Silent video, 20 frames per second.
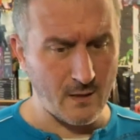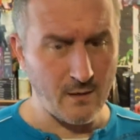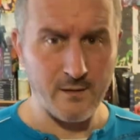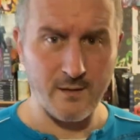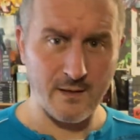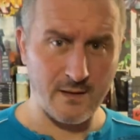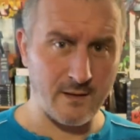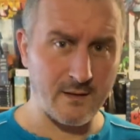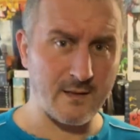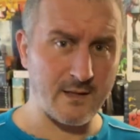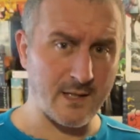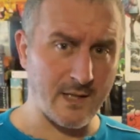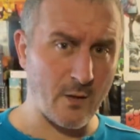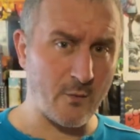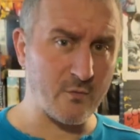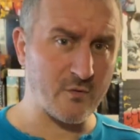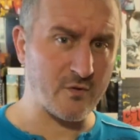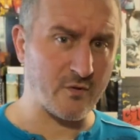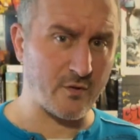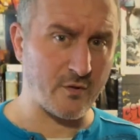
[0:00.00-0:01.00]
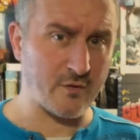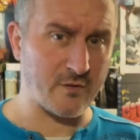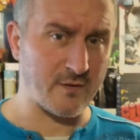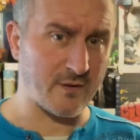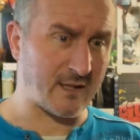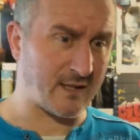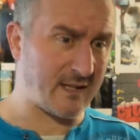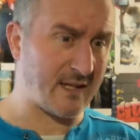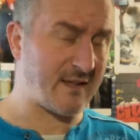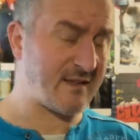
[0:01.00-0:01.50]
The kills are good.
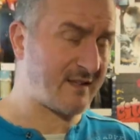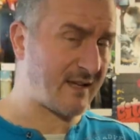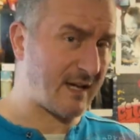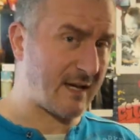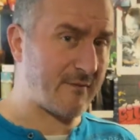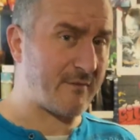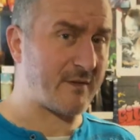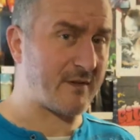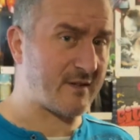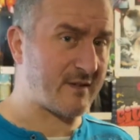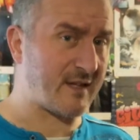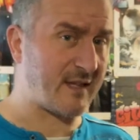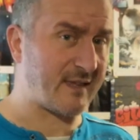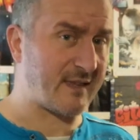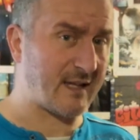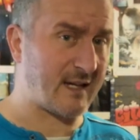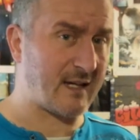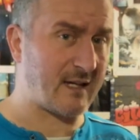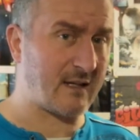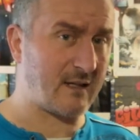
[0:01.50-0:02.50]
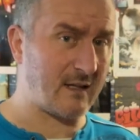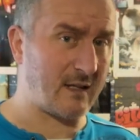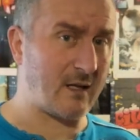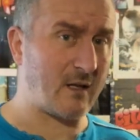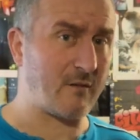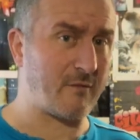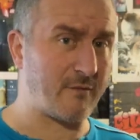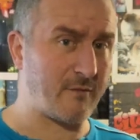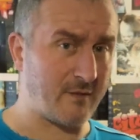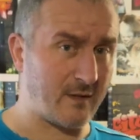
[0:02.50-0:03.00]
In case I haven't said that enough,